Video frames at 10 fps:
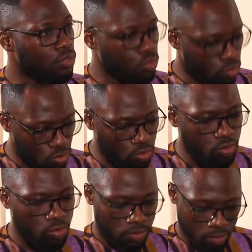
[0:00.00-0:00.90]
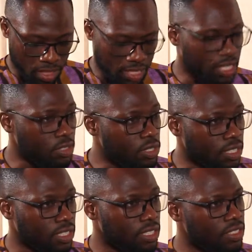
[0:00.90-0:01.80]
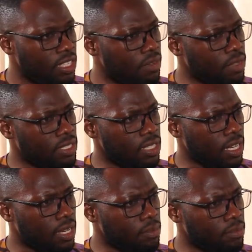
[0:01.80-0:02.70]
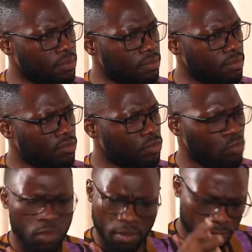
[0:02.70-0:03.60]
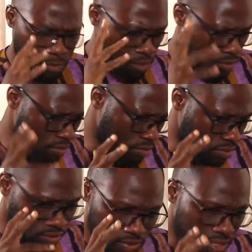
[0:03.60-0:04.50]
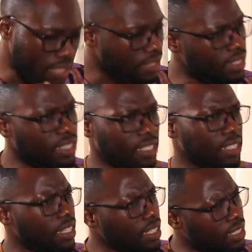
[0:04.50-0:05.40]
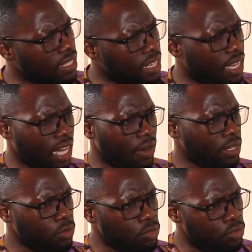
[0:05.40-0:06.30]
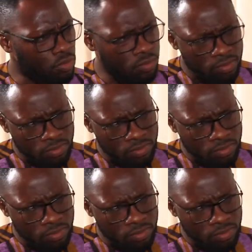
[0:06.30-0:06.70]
to do mandatory national service. Where from that thinking, and how are you going to